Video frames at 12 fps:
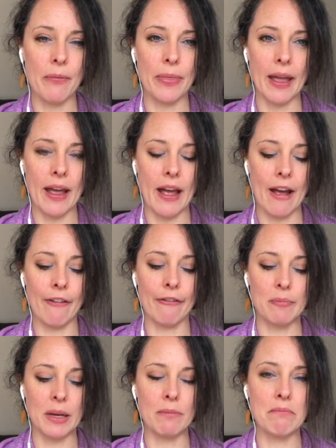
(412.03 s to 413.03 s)
There have
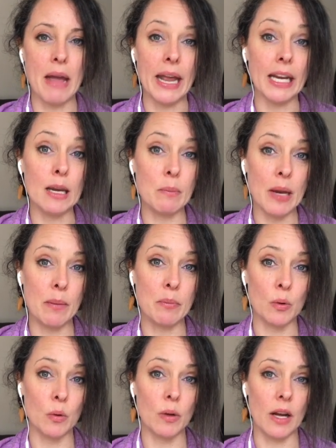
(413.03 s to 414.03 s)
been many people,